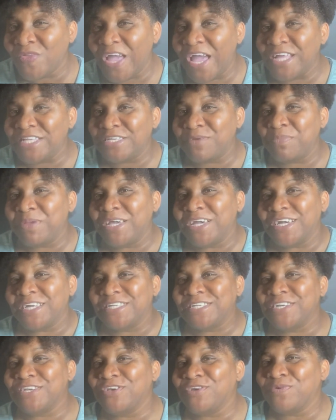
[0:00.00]
and to be good
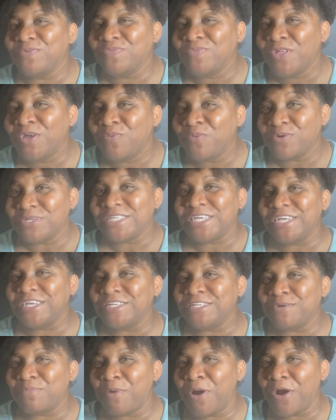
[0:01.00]
to you. We'll see you
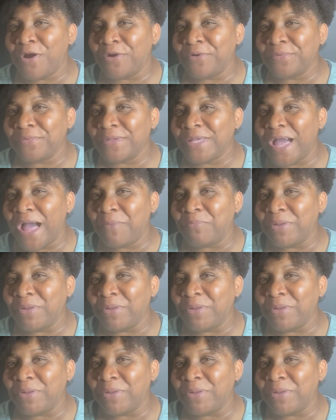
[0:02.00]
tomorrow. God